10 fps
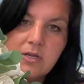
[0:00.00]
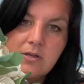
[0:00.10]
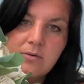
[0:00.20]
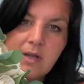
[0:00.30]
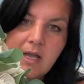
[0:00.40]

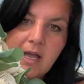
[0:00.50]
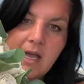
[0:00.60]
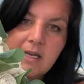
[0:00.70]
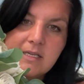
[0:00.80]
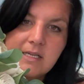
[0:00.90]
you,
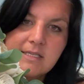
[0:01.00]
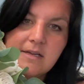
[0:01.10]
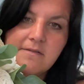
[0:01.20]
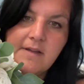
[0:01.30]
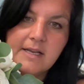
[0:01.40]
and it
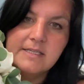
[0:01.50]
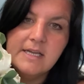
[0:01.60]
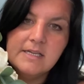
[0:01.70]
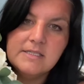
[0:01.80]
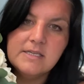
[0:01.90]
doesn't affect
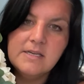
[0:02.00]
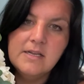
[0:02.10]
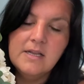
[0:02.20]
it,